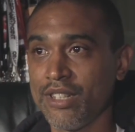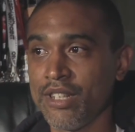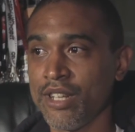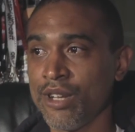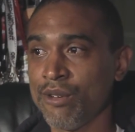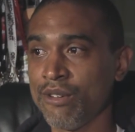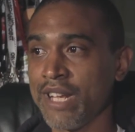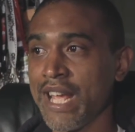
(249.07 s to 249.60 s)
You
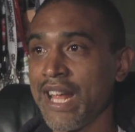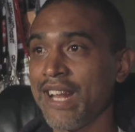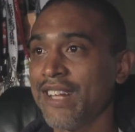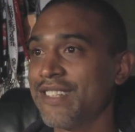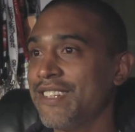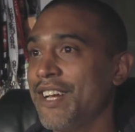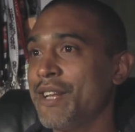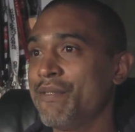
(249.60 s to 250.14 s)
know, again,
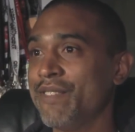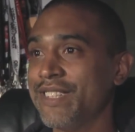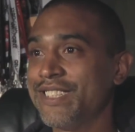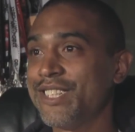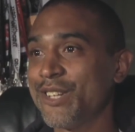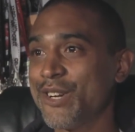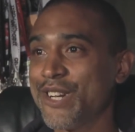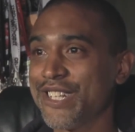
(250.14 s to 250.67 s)
it's not even
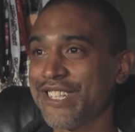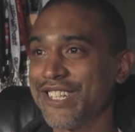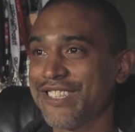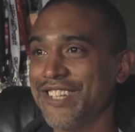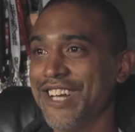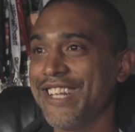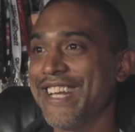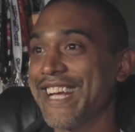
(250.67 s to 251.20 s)
serious. It's
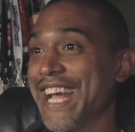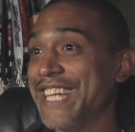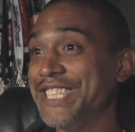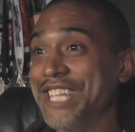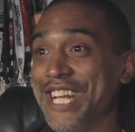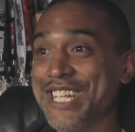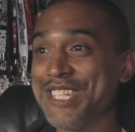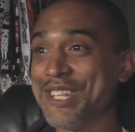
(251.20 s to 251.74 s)
not like I
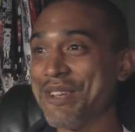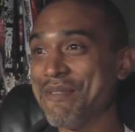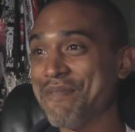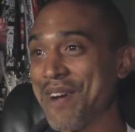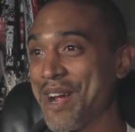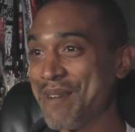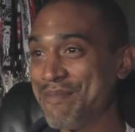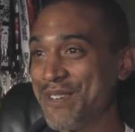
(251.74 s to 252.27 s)
changed the
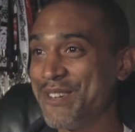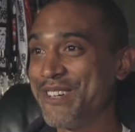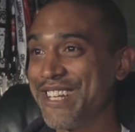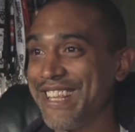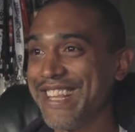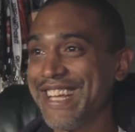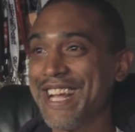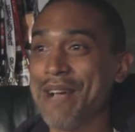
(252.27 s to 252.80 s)
environment or
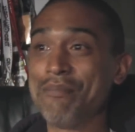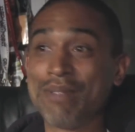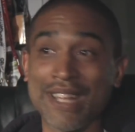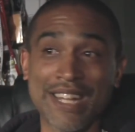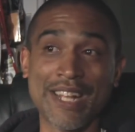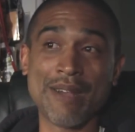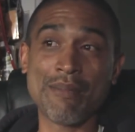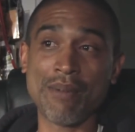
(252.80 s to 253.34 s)
anything. I
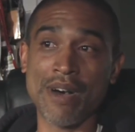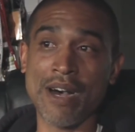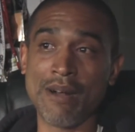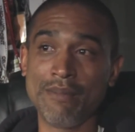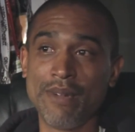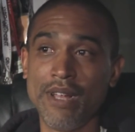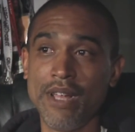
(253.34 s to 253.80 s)
played hip hop,